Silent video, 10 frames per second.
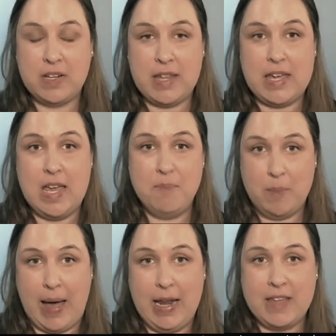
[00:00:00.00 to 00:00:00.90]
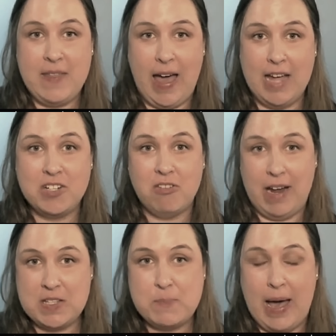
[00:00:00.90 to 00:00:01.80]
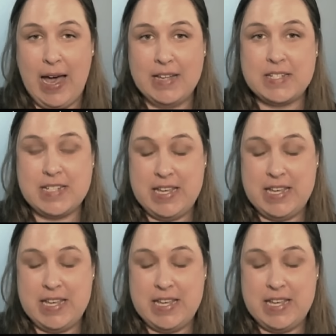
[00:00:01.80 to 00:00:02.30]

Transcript: really emblematic that Grants Pass